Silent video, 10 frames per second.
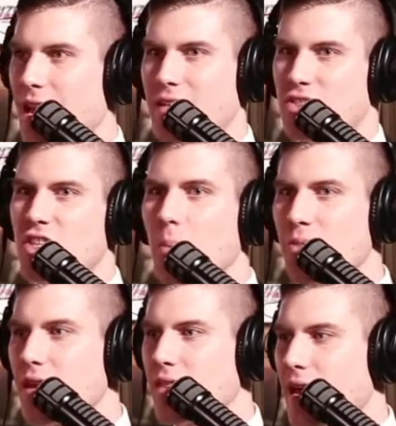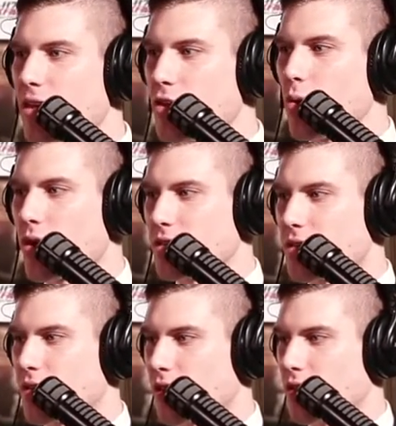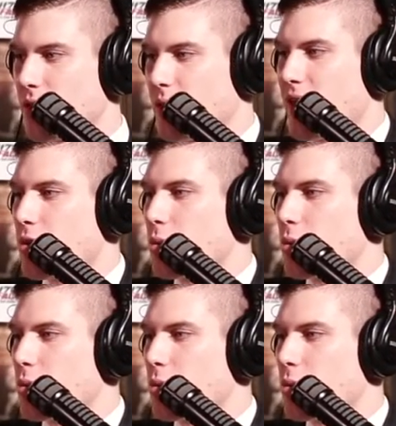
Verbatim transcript: It's something that you are th that